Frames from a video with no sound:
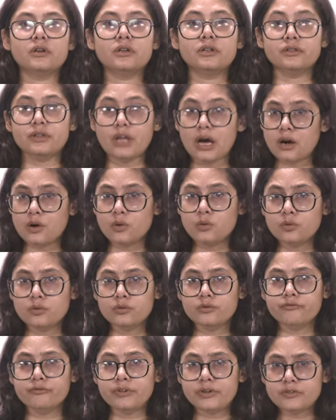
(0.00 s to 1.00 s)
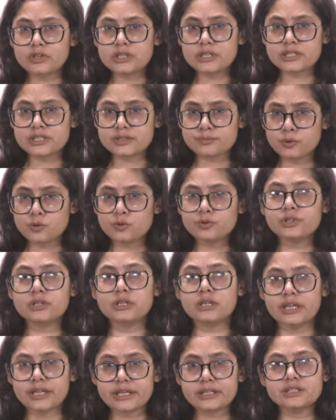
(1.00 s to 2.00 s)
Now we will explore the
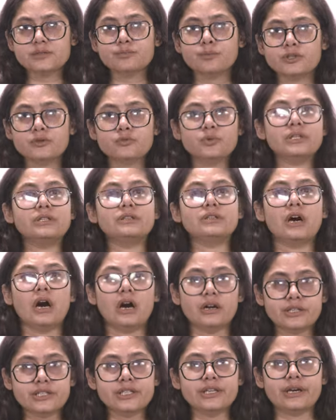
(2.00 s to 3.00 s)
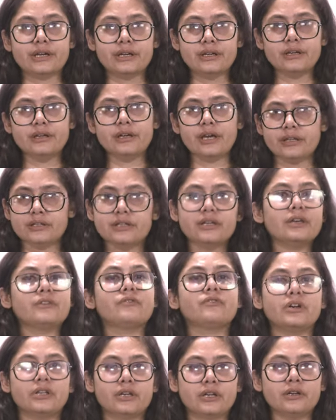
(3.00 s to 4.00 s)
links between the RTI and the FRA.